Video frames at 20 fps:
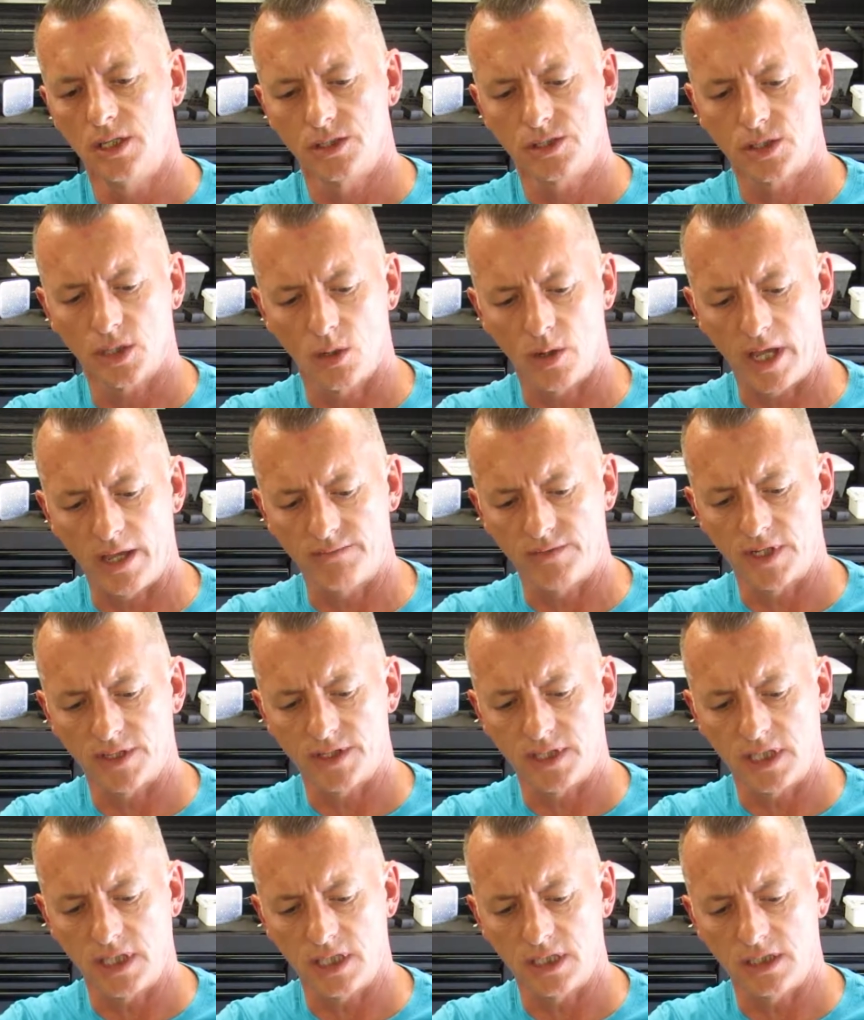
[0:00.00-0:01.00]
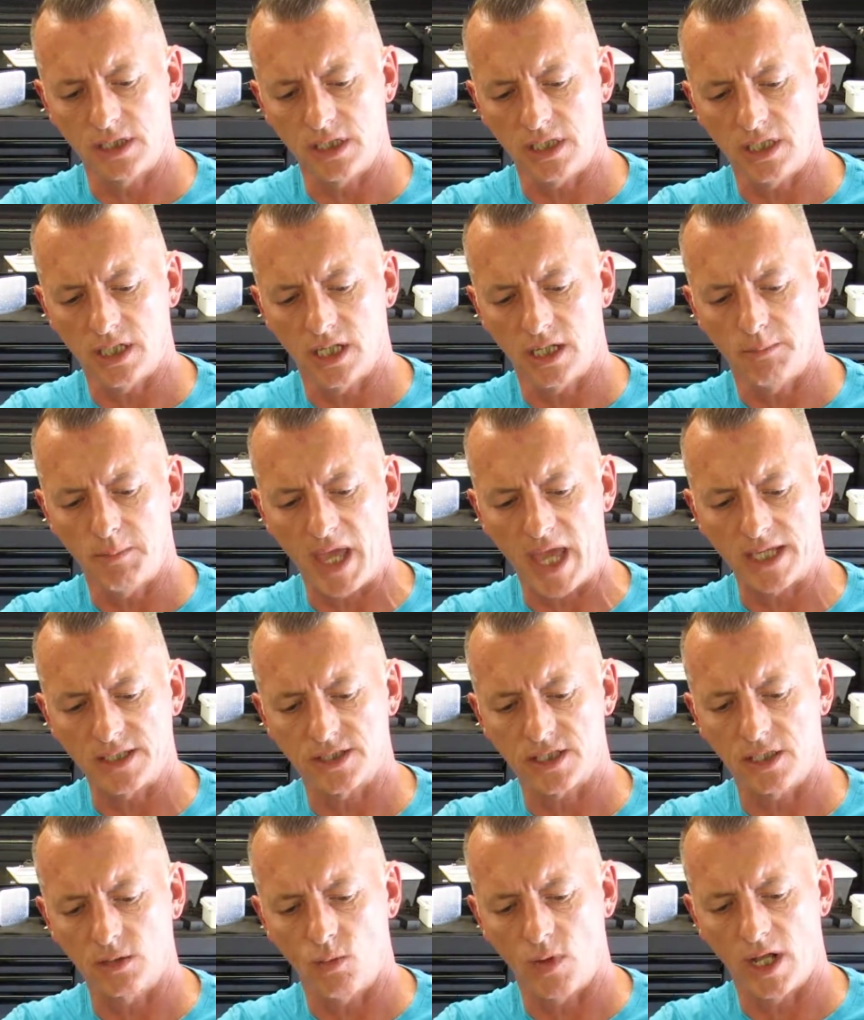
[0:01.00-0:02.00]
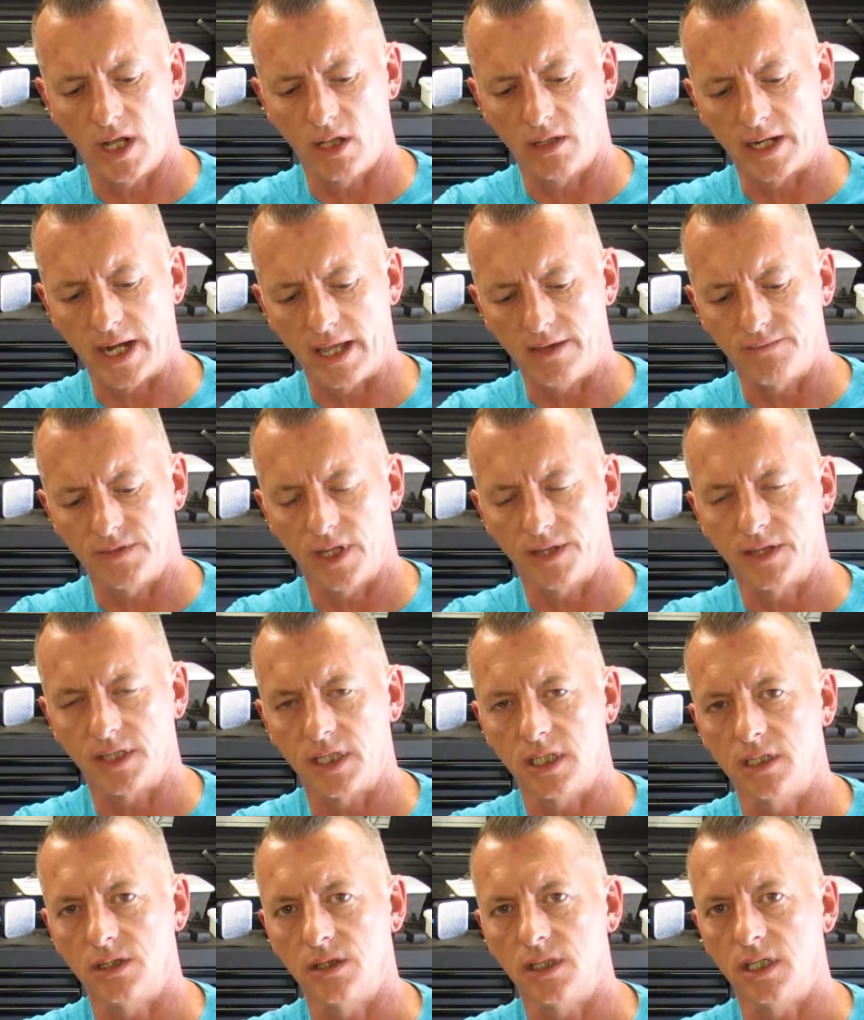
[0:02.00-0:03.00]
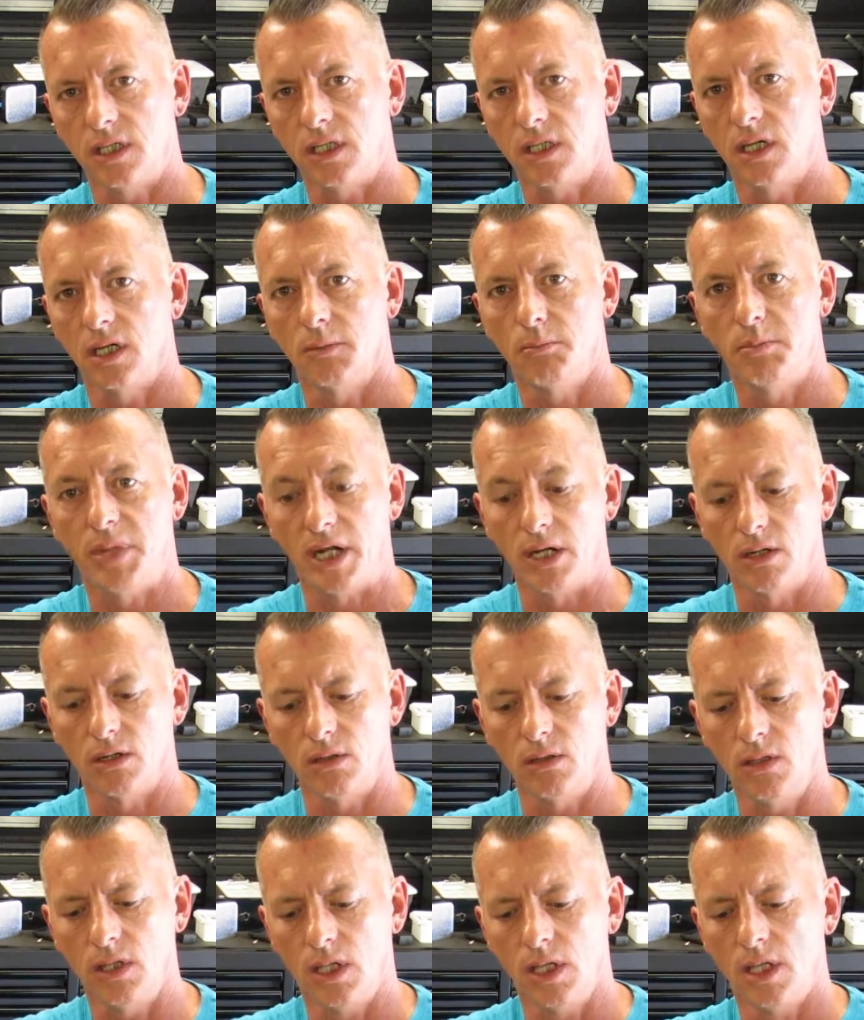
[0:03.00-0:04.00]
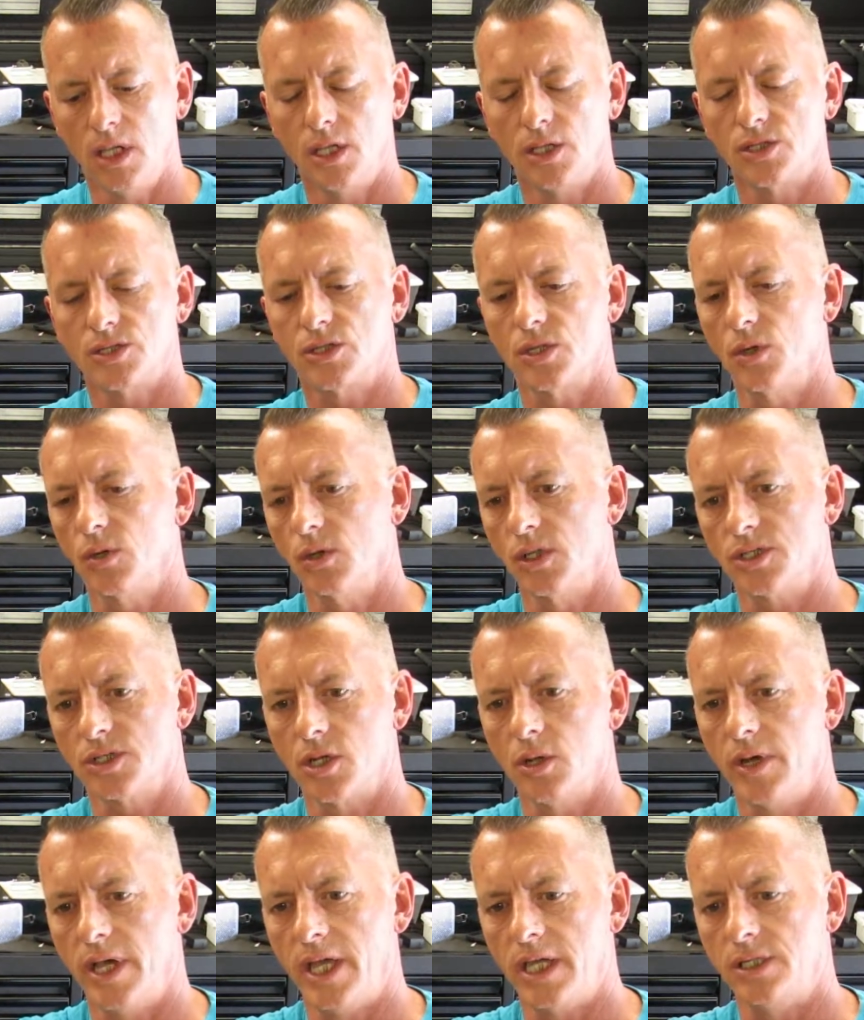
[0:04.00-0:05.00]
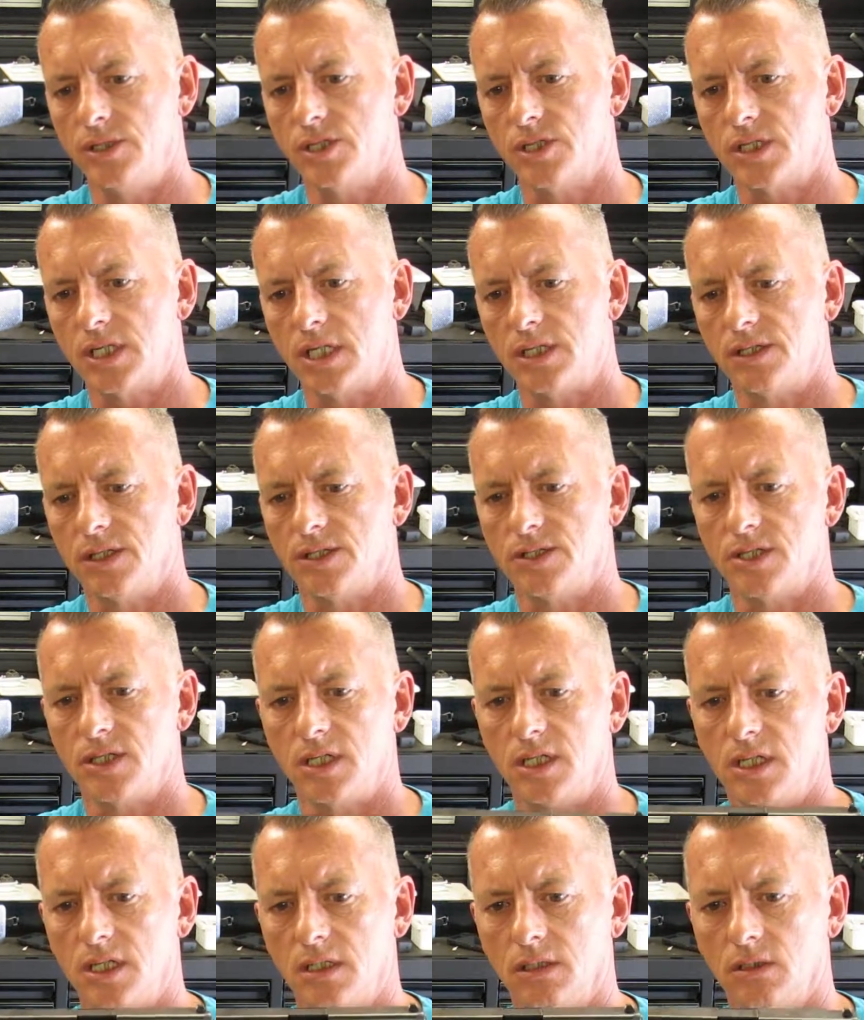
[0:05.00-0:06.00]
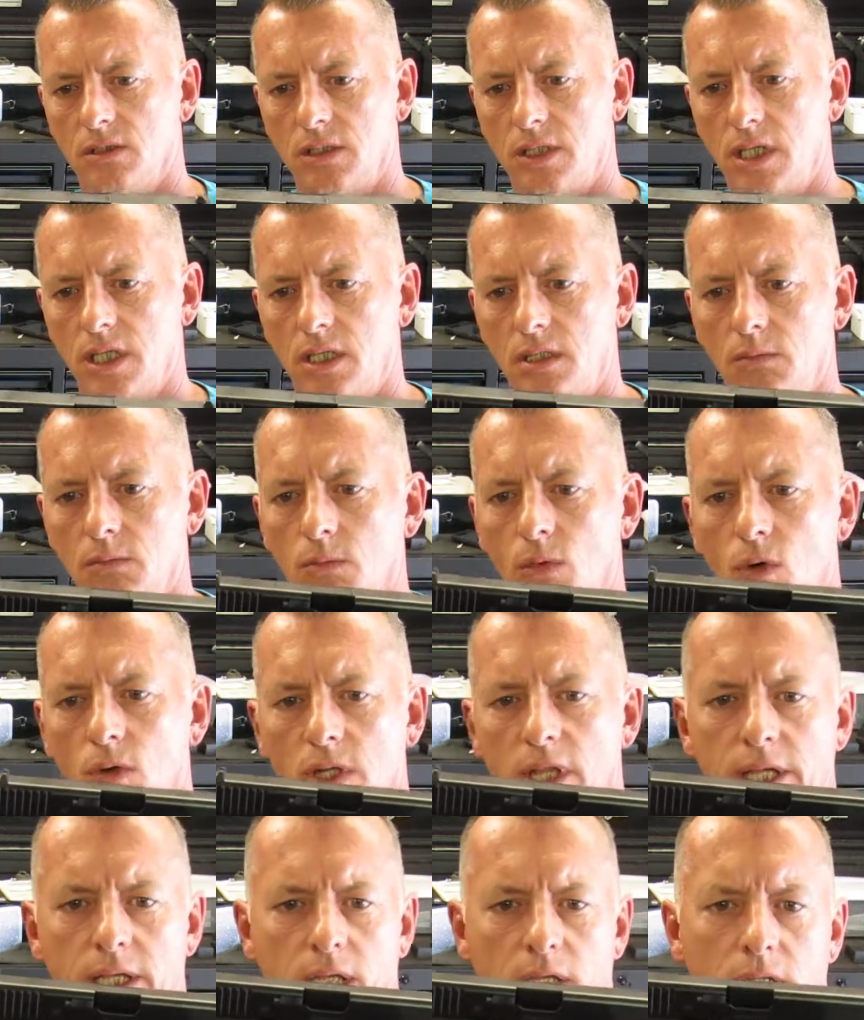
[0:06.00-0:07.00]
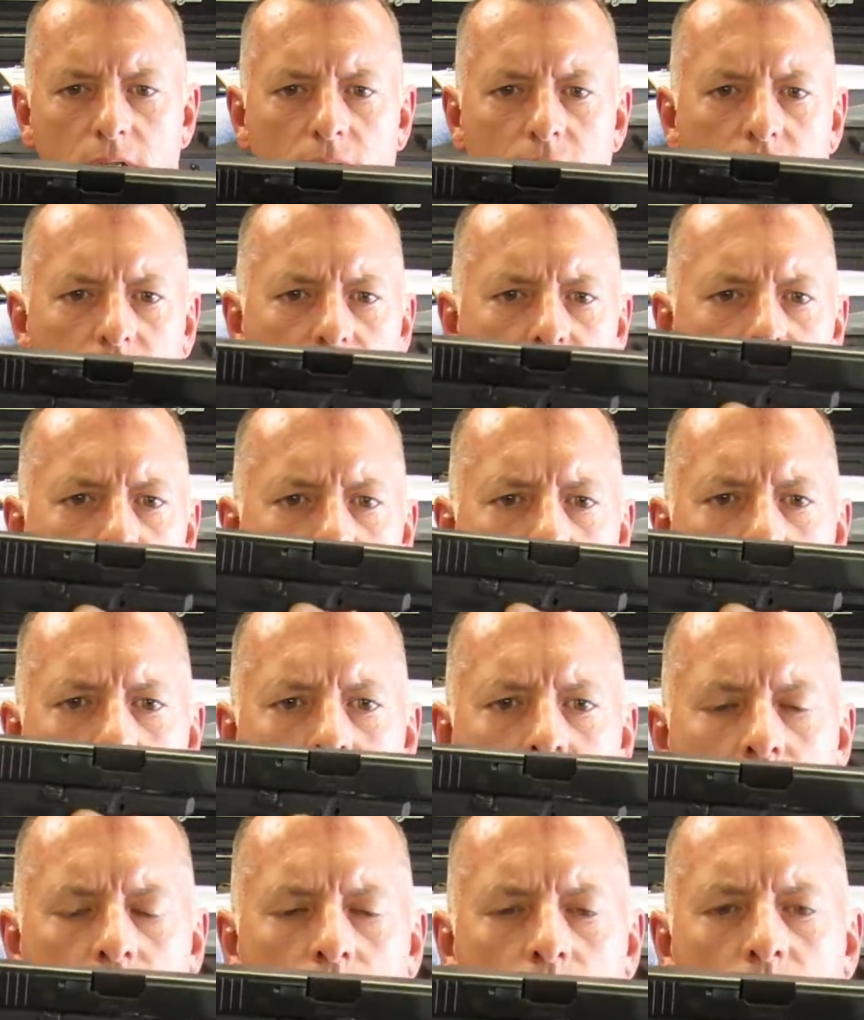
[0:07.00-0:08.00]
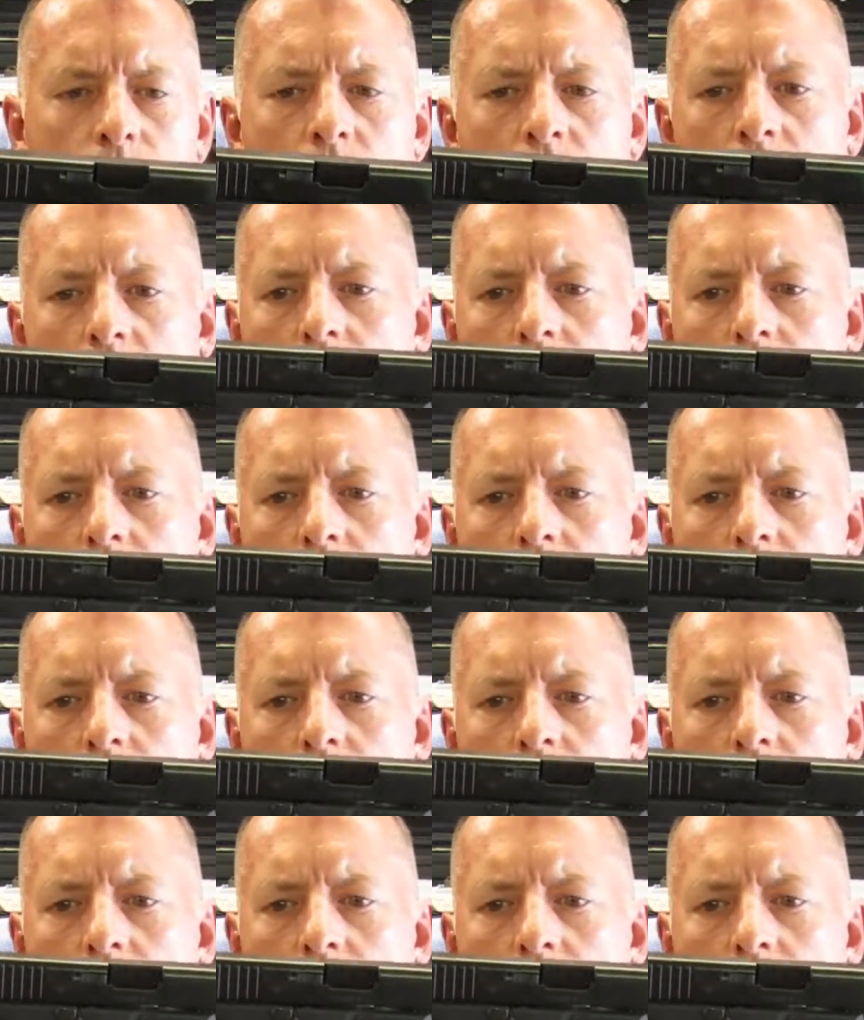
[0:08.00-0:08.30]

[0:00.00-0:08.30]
So I have nothing in the magazine well, and I have nothing in the barrel. So let's go ahead and just get this thing looking more like a gun.